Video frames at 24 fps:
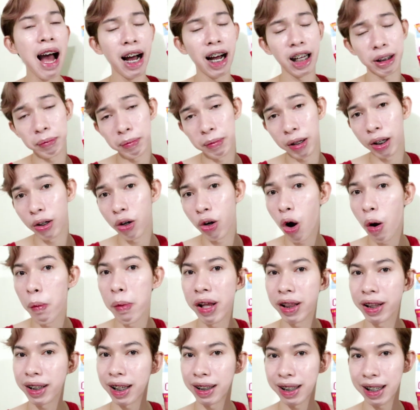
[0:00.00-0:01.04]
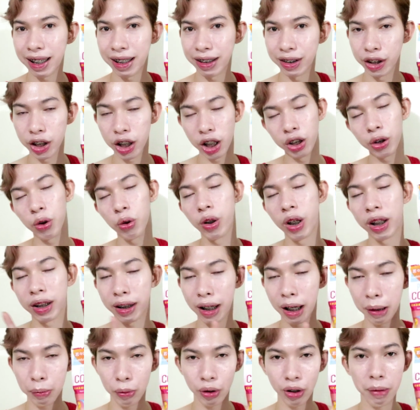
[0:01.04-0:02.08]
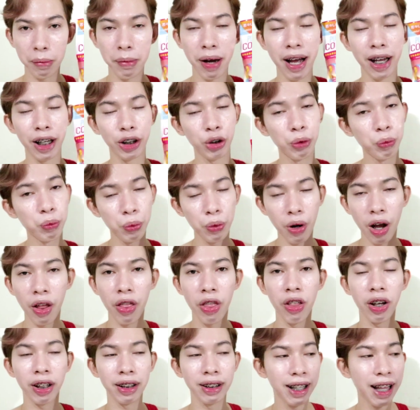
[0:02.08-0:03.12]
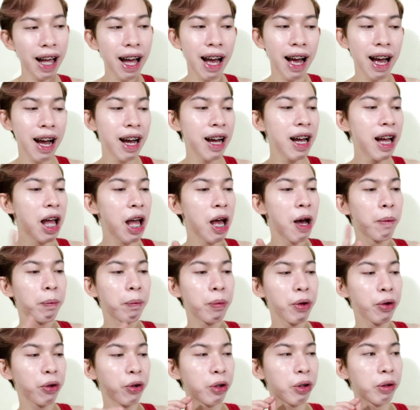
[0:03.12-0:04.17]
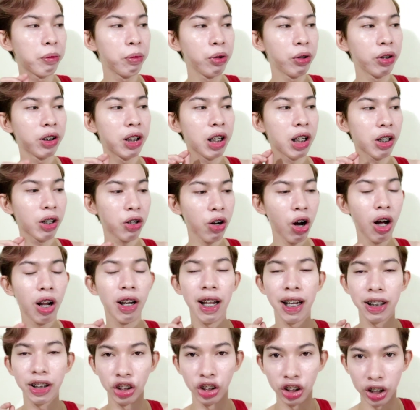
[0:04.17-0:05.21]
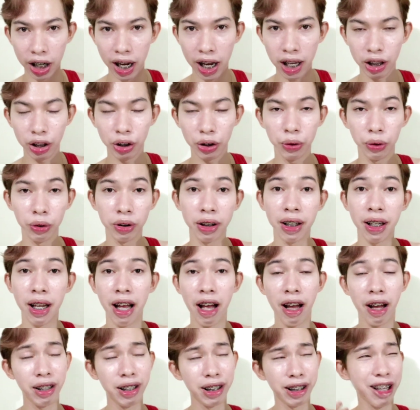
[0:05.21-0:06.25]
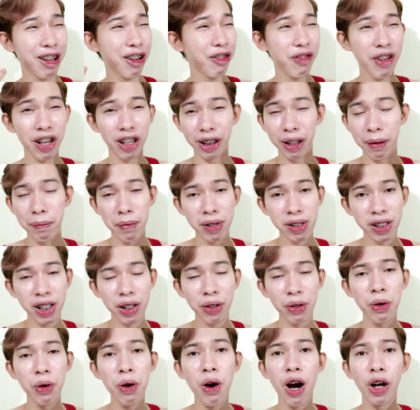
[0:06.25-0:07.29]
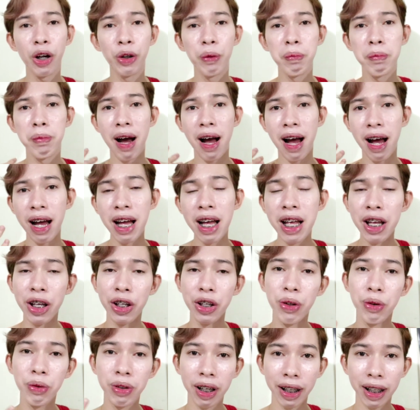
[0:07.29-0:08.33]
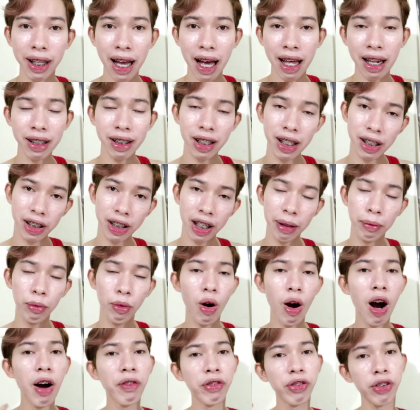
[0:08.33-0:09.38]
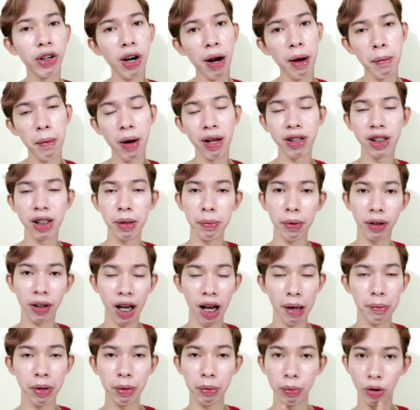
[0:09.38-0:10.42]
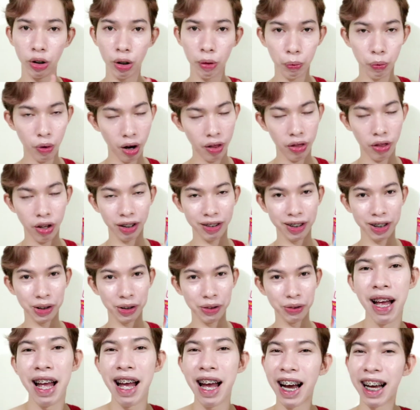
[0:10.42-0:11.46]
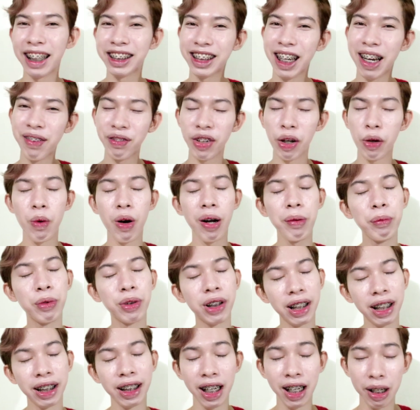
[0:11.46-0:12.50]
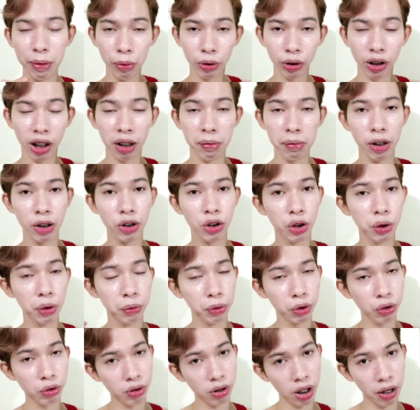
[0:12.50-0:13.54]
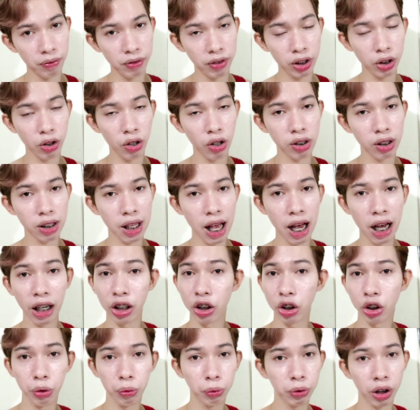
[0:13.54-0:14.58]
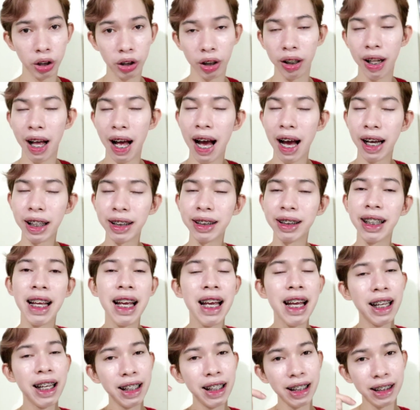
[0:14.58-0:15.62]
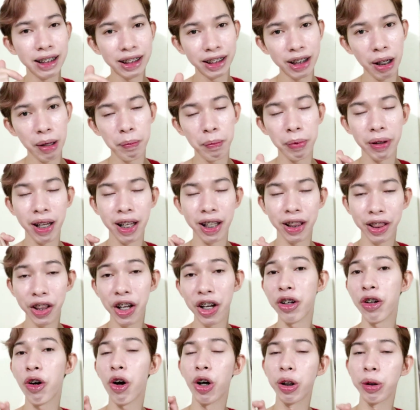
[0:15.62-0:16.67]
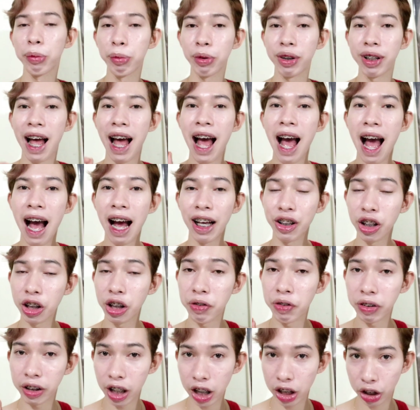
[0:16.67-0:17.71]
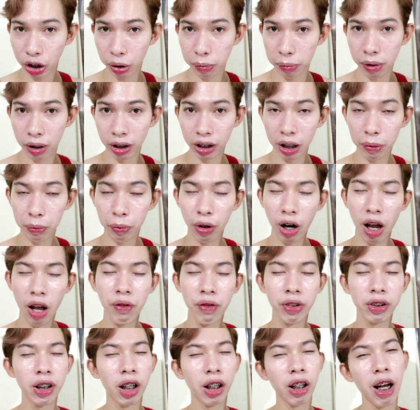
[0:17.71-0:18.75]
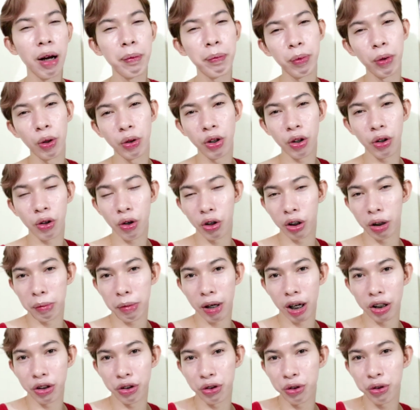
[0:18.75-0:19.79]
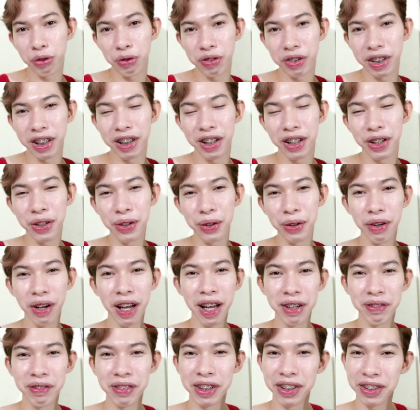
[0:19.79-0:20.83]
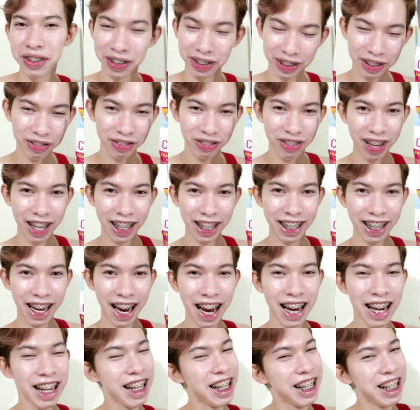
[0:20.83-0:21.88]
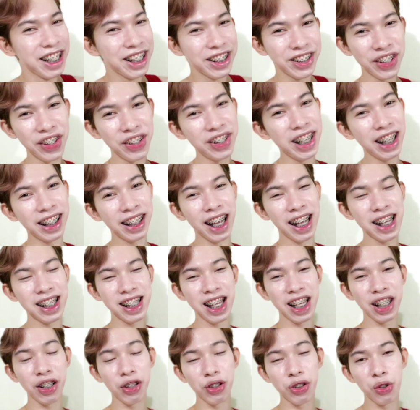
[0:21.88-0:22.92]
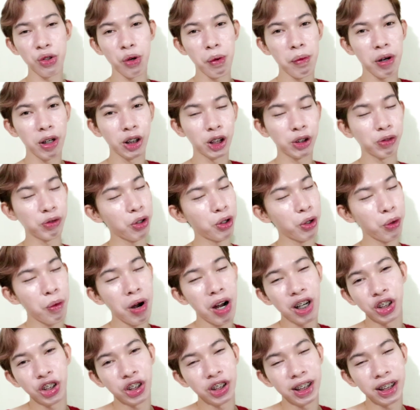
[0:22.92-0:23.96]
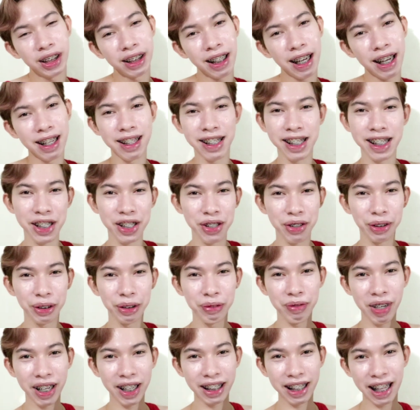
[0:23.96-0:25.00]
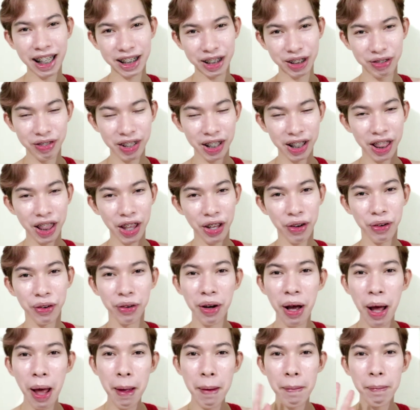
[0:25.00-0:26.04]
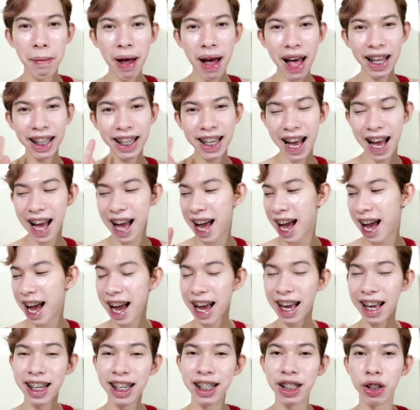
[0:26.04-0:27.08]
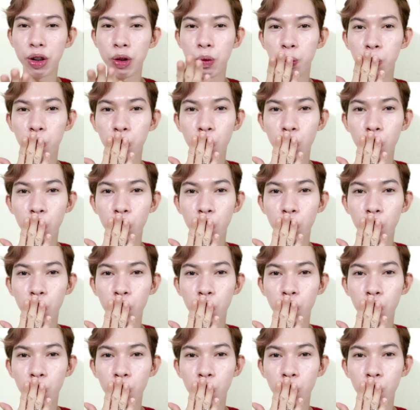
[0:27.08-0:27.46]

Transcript: At mag-comment ka na rin dyan kung na-try mo na ba itong product ng Pure Beauty Collagen. Kung nag-effective ba sa'yo, ano ba yung nangyari sa skin mo after a month sa paggamit mo ng product na to. At syempre, huwag mo na rin kalimutan na mag-subscribe dito sa aking YouTube channel. At syempre, i-turn on mo na ang notification bell niya for every week nag-upload ako ng mga new video e ma-notify ka. So yun lang guys, thank you so much for watching and see you on my next video. Bye guys!